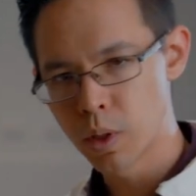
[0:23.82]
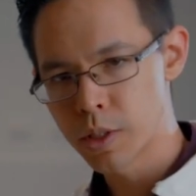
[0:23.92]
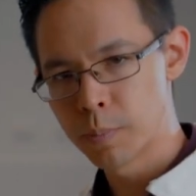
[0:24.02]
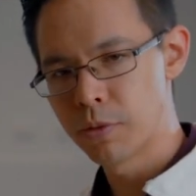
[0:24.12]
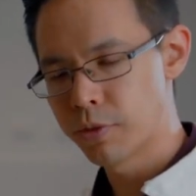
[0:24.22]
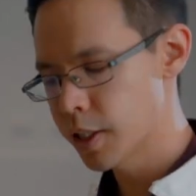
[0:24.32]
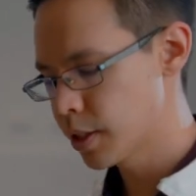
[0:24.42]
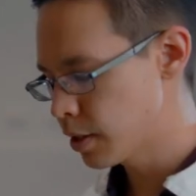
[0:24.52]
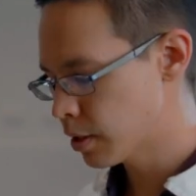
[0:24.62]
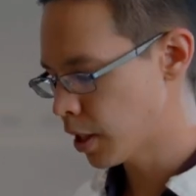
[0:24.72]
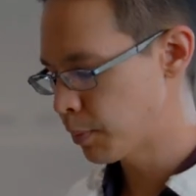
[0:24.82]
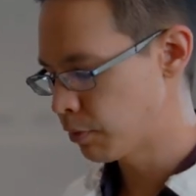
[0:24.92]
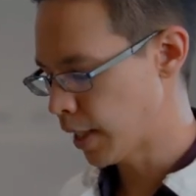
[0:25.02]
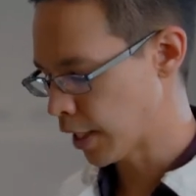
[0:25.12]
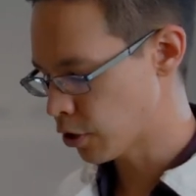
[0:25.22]
typifies this type
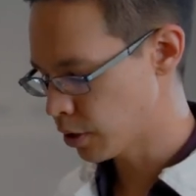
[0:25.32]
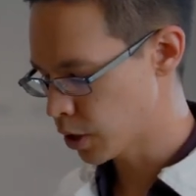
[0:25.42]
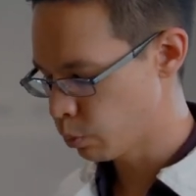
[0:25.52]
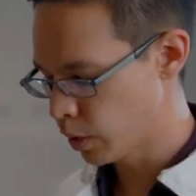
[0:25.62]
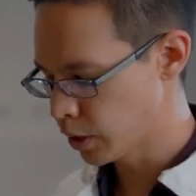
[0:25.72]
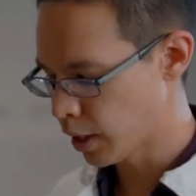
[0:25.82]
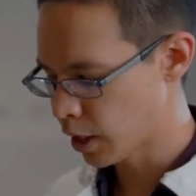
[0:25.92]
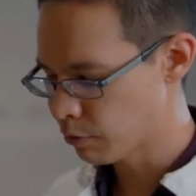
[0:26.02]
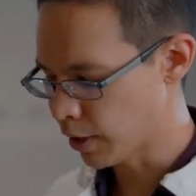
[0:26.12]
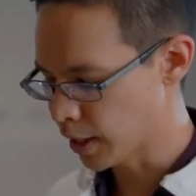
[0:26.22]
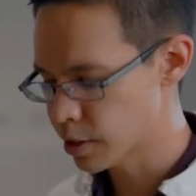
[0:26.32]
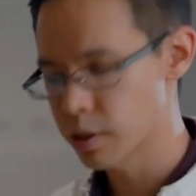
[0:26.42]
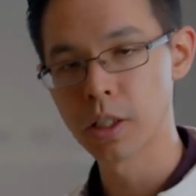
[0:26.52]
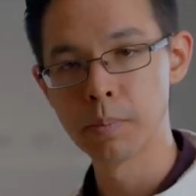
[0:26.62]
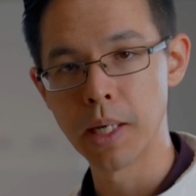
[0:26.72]
of reaction is when you have a
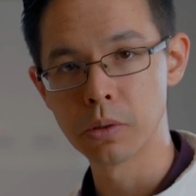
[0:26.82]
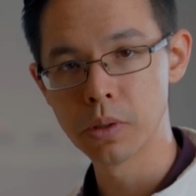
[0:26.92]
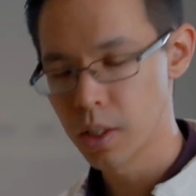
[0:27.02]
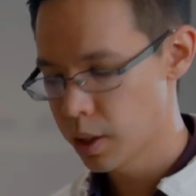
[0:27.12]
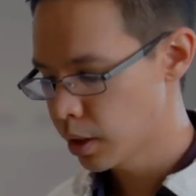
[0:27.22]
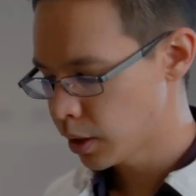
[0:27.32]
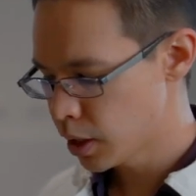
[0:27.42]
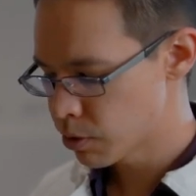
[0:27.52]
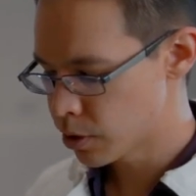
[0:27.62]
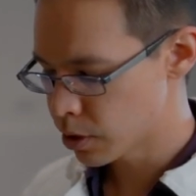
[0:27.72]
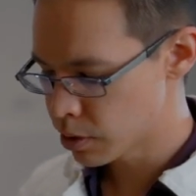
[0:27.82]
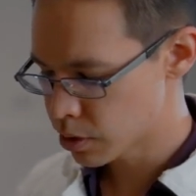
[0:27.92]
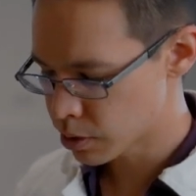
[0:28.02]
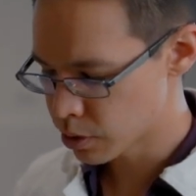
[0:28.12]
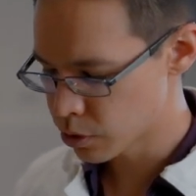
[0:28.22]
solid metal
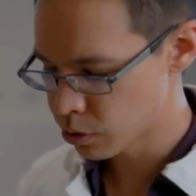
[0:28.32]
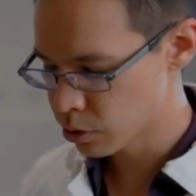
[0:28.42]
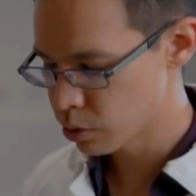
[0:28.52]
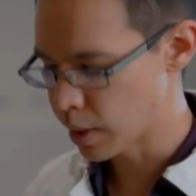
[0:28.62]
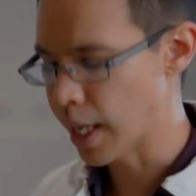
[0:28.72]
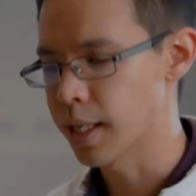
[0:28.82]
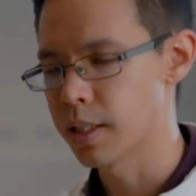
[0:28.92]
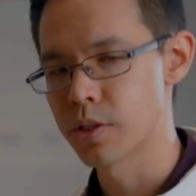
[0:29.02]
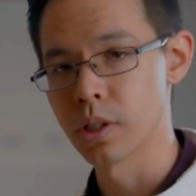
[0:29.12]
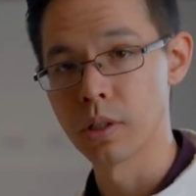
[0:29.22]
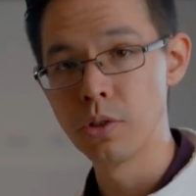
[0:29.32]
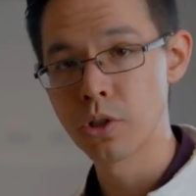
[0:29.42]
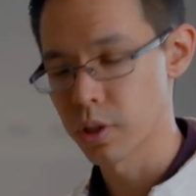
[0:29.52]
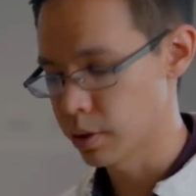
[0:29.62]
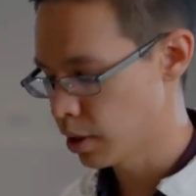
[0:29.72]
introduced to a
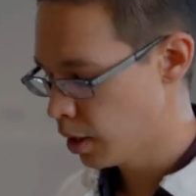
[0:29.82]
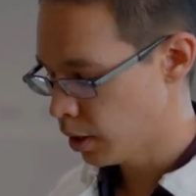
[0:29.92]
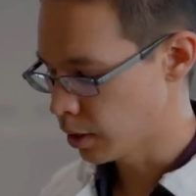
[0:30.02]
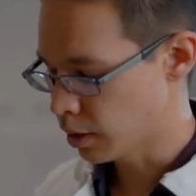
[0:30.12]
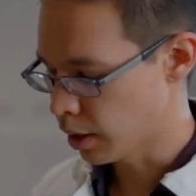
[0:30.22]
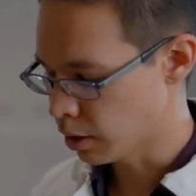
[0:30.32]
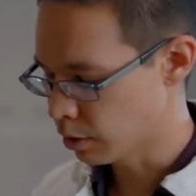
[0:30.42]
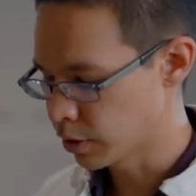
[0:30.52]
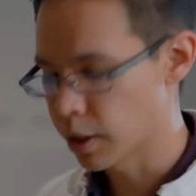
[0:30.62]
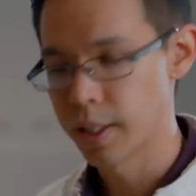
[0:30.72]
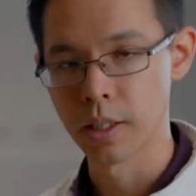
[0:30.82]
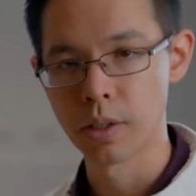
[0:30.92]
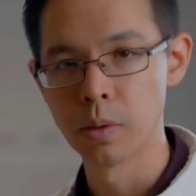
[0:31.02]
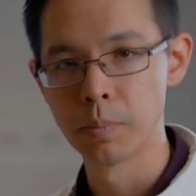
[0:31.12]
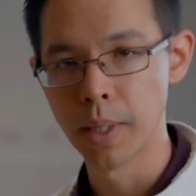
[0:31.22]
solution of an ionic
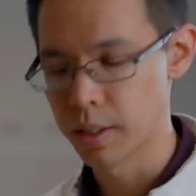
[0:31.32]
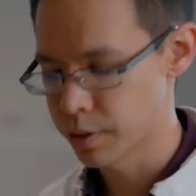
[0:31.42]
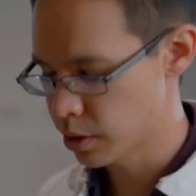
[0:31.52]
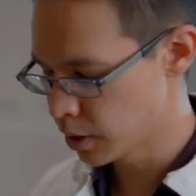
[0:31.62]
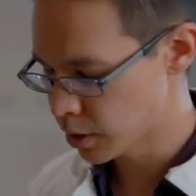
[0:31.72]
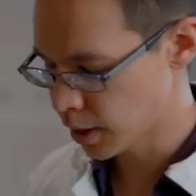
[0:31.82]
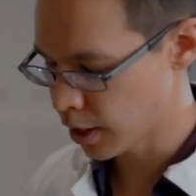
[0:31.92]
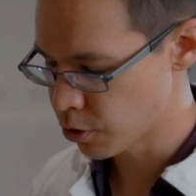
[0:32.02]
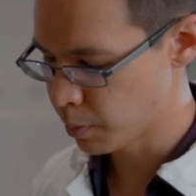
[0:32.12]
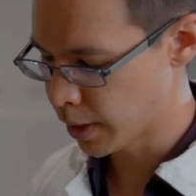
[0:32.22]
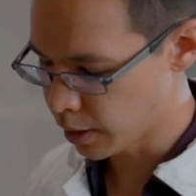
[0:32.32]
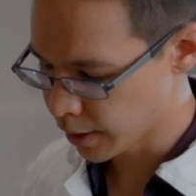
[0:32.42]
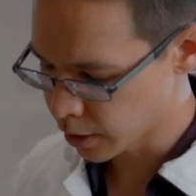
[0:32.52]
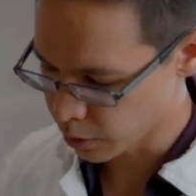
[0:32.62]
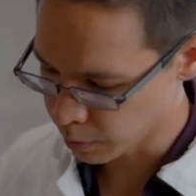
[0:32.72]
compound. So in this occasion, my
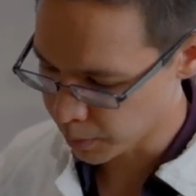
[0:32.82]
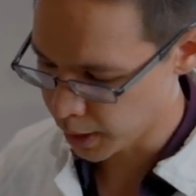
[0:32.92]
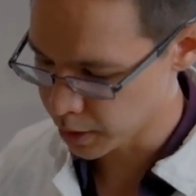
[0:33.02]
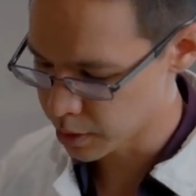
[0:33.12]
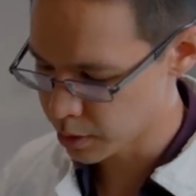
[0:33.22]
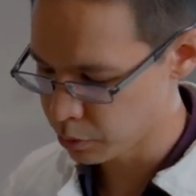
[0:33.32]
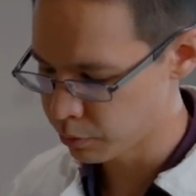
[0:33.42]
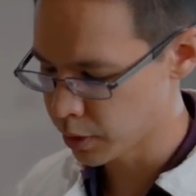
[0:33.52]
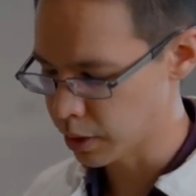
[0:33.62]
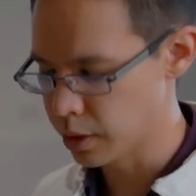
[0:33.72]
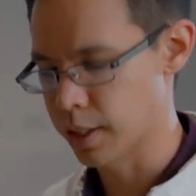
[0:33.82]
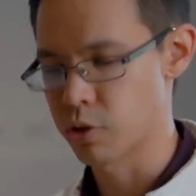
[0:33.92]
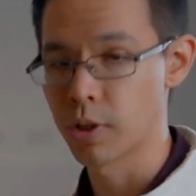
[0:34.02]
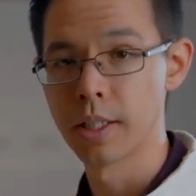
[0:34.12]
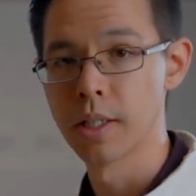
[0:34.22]
ionic compound is silver
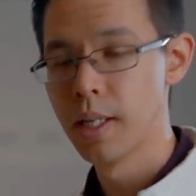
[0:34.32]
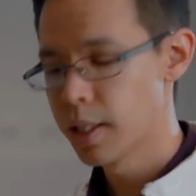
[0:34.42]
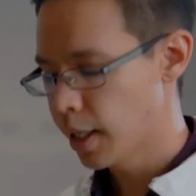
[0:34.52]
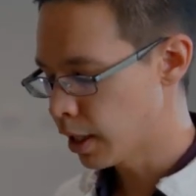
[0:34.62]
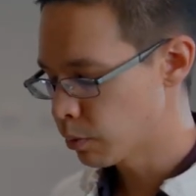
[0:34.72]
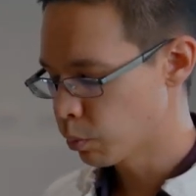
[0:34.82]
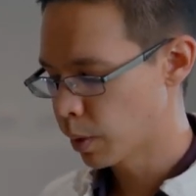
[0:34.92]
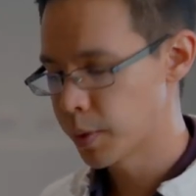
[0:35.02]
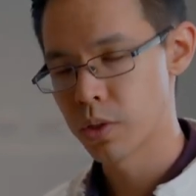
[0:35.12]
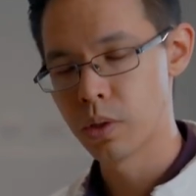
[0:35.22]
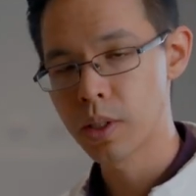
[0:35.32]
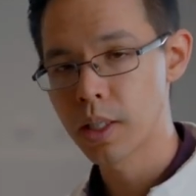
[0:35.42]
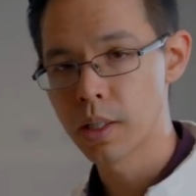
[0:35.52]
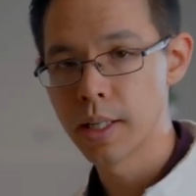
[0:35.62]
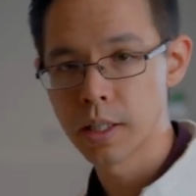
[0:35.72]
nitrate. And when we look
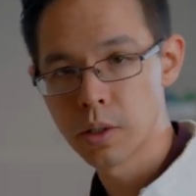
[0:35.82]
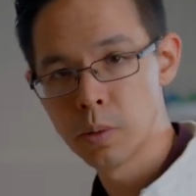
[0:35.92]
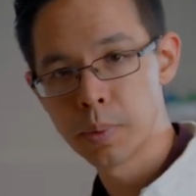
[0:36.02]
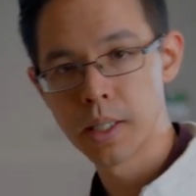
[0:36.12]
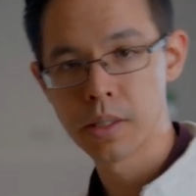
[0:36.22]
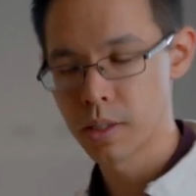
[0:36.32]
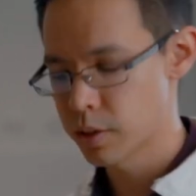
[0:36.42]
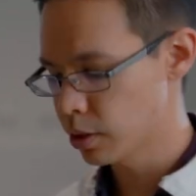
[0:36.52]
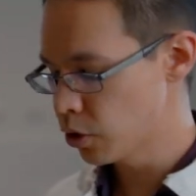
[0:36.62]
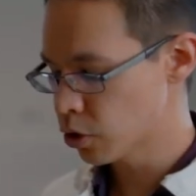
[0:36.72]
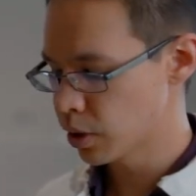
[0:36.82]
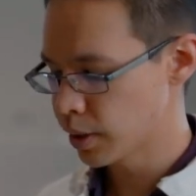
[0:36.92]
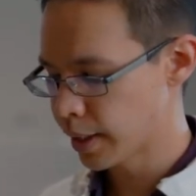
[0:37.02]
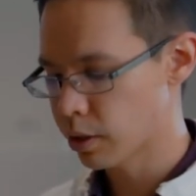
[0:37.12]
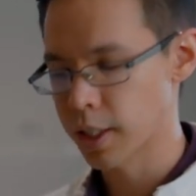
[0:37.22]
at ionic compounds in solution,
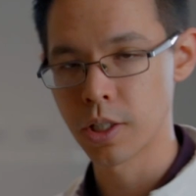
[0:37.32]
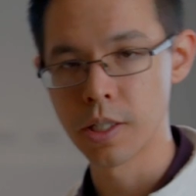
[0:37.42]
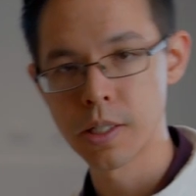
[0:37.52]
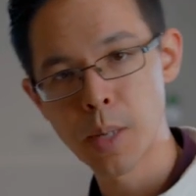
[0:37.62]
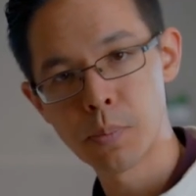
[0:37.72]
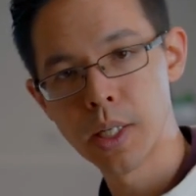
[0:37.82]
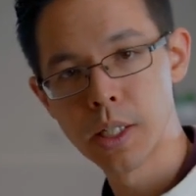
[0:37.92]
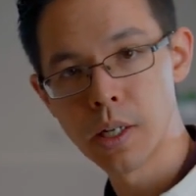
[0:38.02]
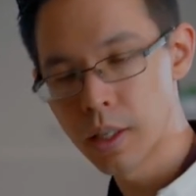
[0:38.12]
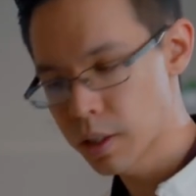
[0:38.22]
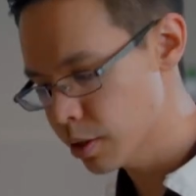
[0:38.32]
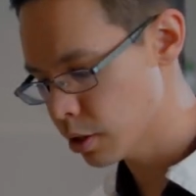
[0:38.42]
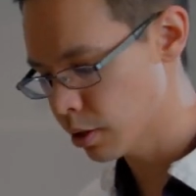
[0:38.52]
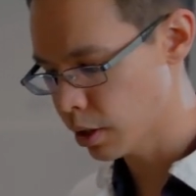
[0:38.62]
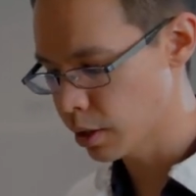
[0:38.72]
they are actually separated ions.
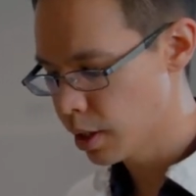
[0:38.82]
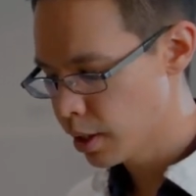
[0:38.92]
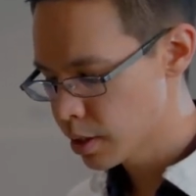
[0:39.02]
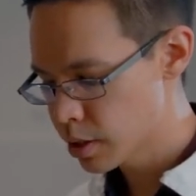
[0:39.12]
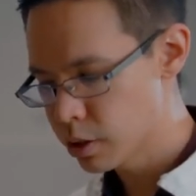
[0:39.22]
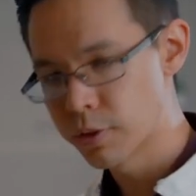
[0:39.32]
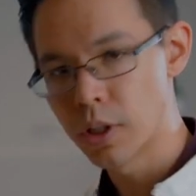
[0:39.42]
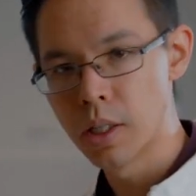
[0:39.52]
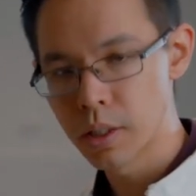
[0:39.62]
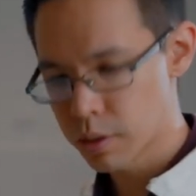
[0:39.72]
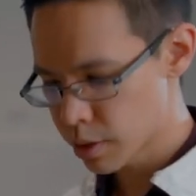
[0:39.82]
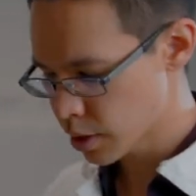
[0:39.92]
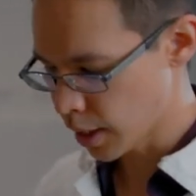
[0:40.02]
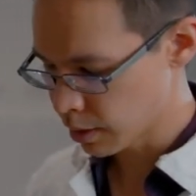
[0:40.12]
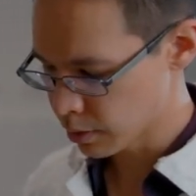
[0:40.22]
So I've got a silver
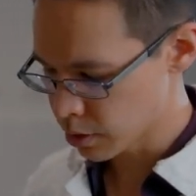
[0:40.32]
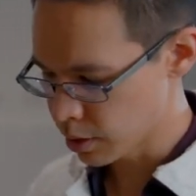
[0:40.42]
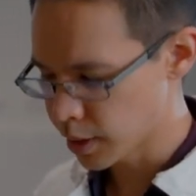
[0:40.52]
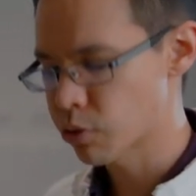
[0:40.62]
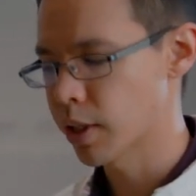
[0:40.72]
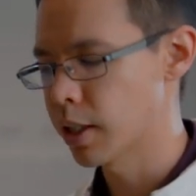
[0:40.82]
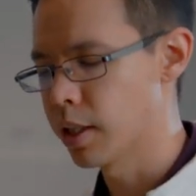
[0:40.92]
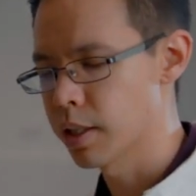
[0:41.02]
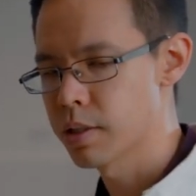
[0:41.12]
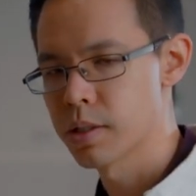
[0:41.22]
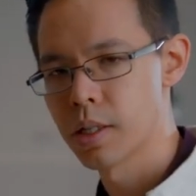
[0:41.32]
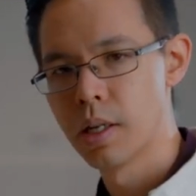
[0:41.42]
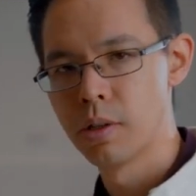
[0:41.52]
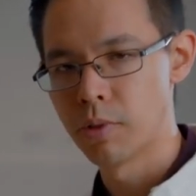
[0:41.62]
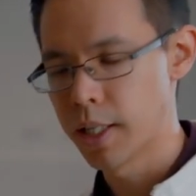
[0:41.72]
ions and nitrate ions
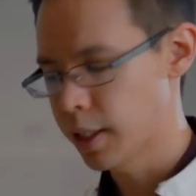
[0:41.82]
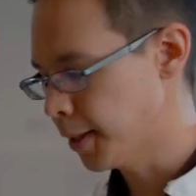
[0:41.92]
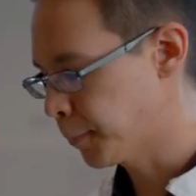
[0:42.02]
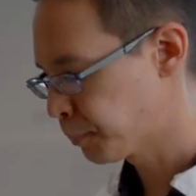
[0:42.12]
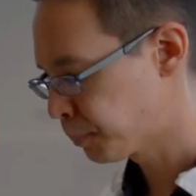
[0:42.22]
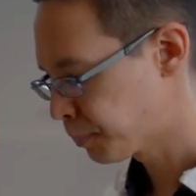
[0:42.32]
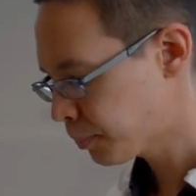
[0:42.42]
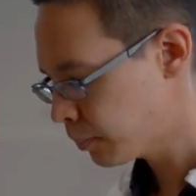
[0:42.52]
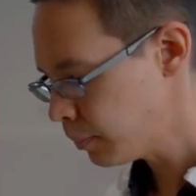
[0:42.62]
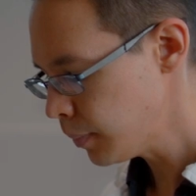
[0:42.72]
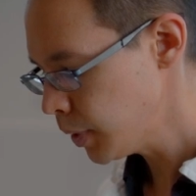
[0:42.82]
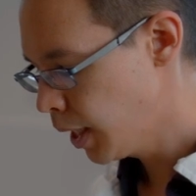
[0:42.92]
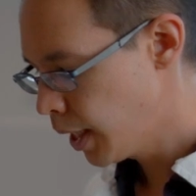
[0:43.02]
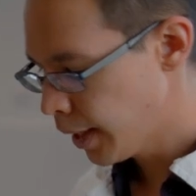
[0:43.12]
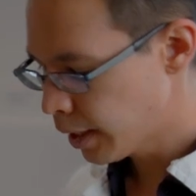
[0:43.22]
right here.
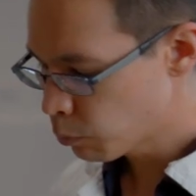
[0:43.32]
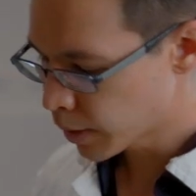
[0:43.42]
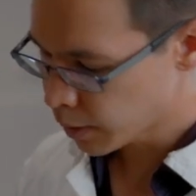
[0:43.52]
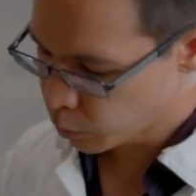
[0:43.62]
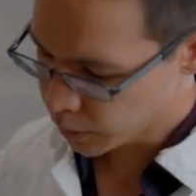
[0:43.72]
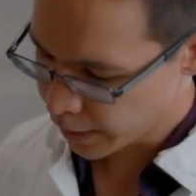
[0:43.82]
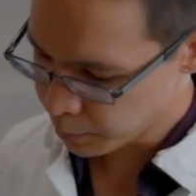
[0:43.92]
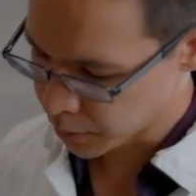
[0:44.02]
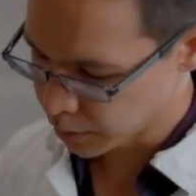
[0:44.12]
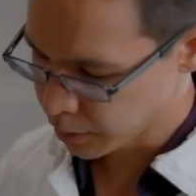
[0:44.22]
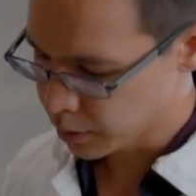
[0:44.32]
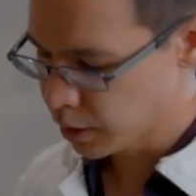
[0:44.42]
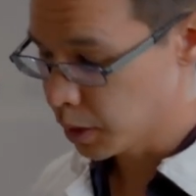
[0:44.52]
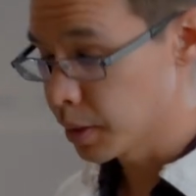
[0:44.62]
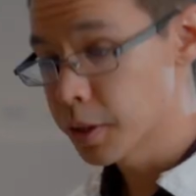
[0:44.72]
And what will happen
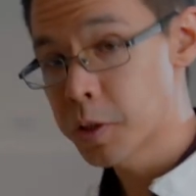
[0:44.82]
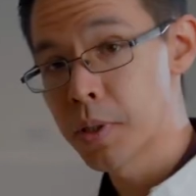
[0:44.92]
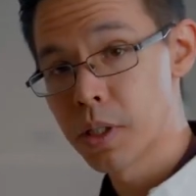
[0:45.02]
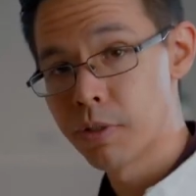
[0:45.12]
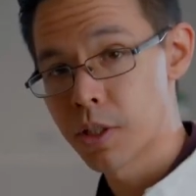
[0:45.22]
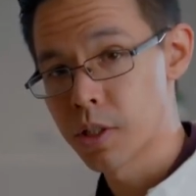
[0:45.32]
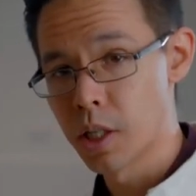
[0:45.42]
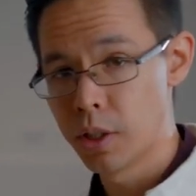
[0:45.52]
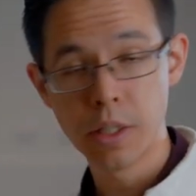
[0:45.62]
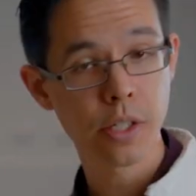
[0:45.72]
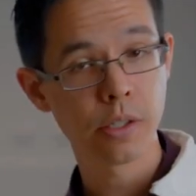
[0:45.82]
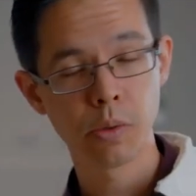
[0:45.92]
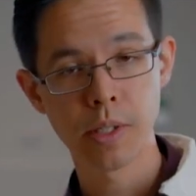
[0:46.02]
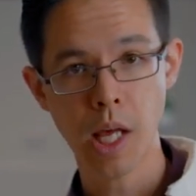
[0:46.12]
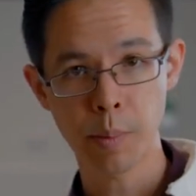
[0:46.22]
in this specific scenario, it doesn't
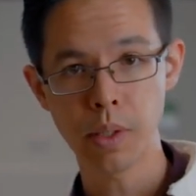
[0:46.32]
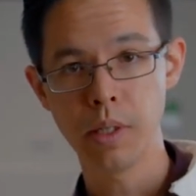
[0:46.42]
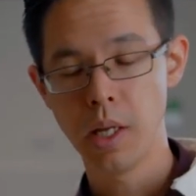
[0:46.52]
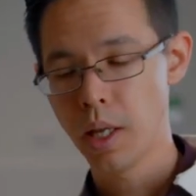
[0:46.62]
always happen,